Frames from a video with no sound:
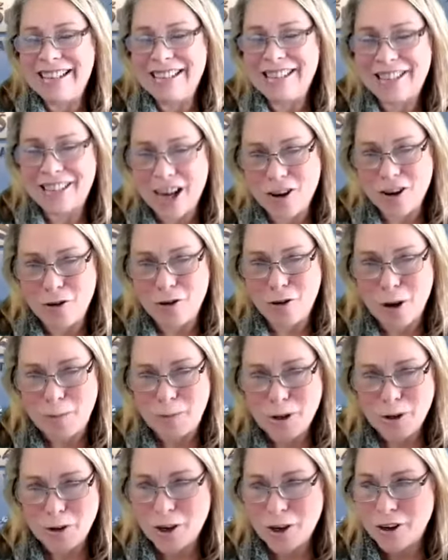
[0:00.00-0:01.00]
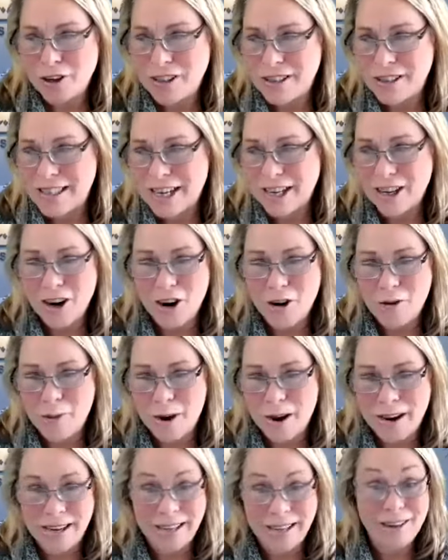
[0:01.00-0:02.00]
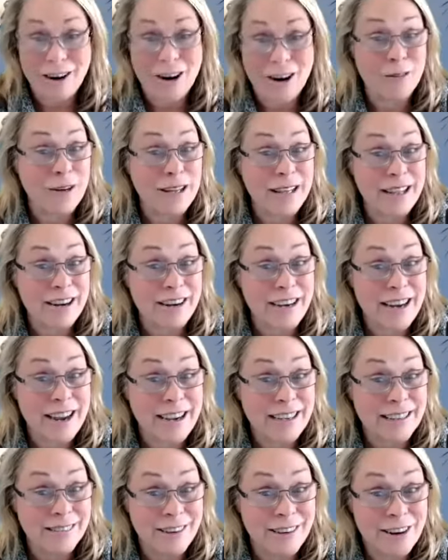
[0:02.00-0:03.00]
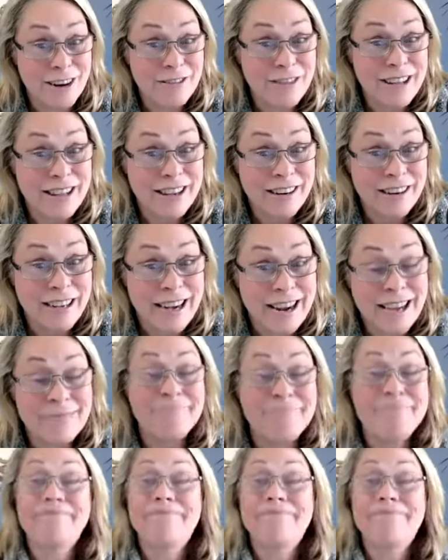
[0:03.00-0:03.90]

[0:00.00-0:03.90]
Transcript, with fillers: So, cryptocurrency and home buying. Are we there yet? Are we there yet?